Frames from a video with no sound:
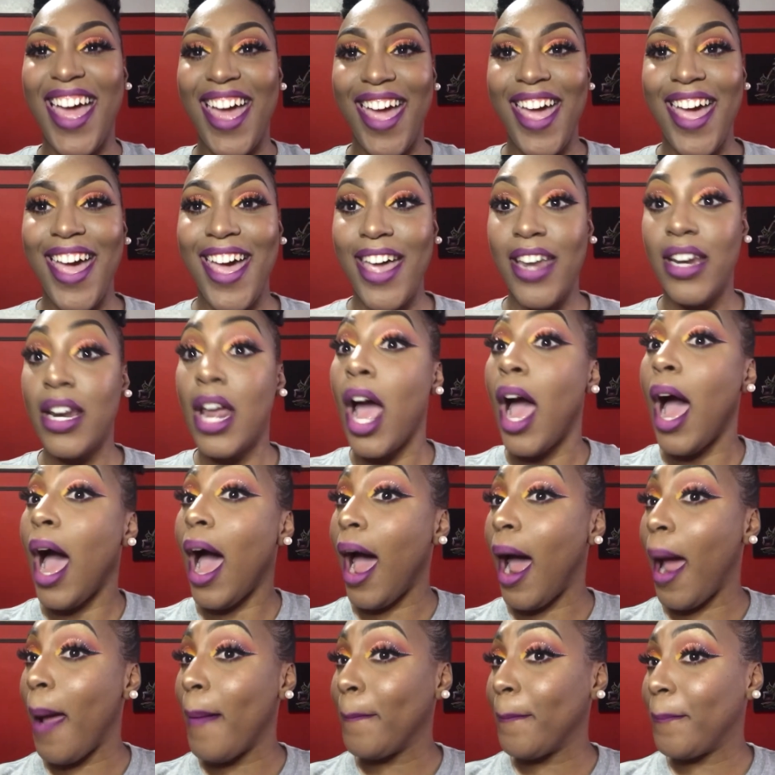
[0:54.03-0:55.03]
and
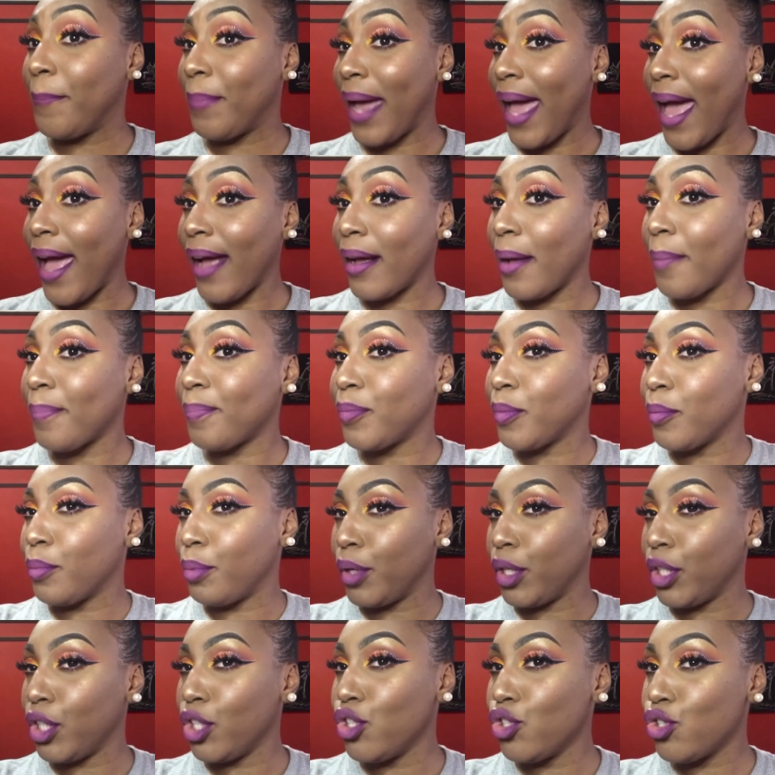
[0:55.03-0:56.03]
I'm back
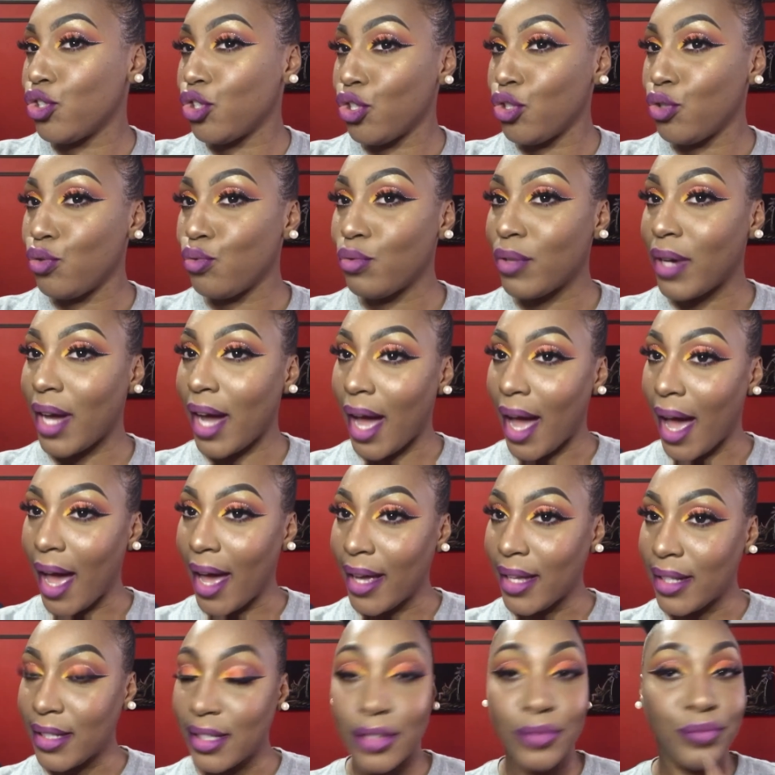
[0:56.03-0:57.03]
bringing to you
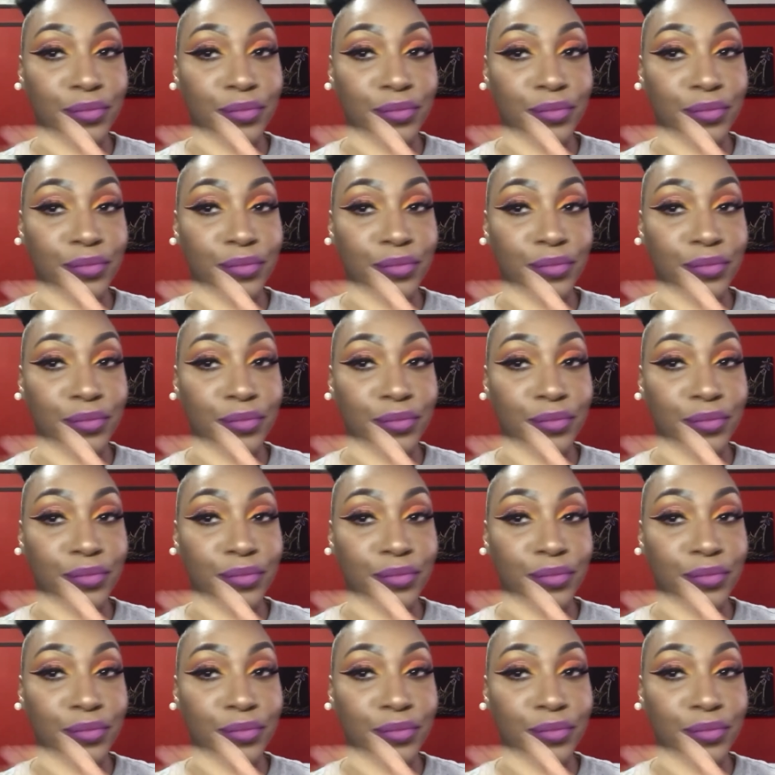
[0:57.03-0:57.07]
guys